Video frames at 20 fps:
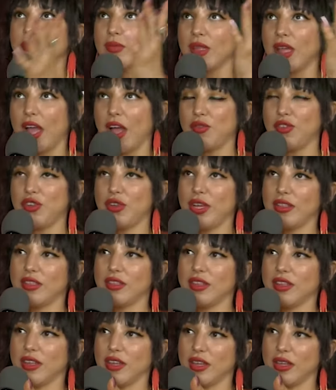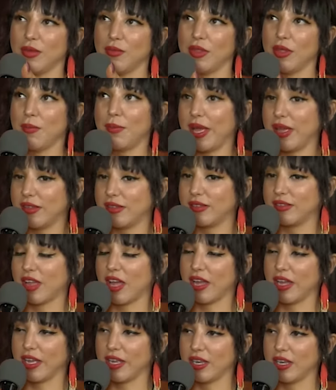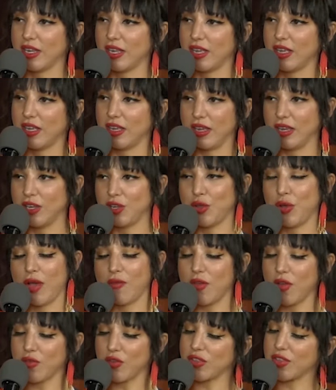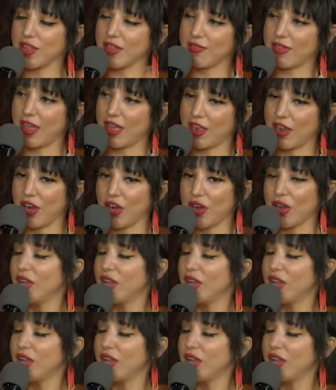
after you get the bass line in, you have everything there.